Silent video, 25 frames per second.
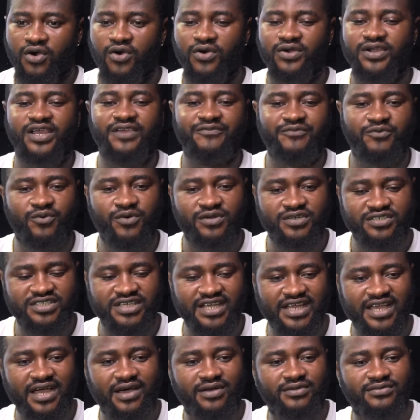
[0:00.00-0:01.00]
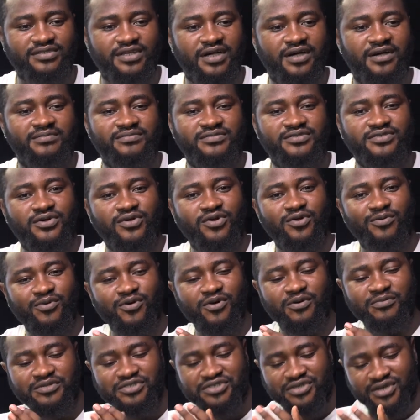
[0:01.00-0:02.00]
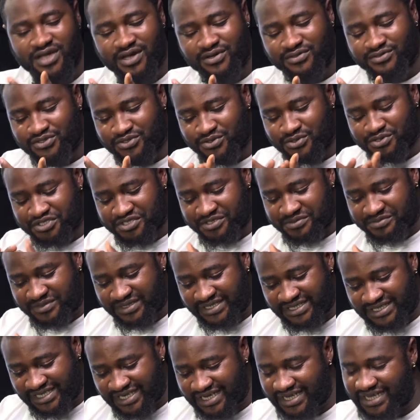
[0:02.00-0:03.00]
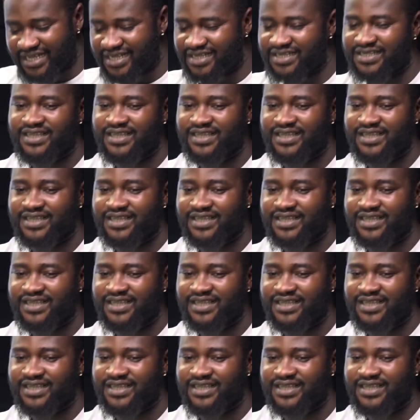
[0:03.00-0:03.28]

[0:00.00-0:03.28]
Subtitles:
Okay, if you want to check out Turn Up Commissioner on social media,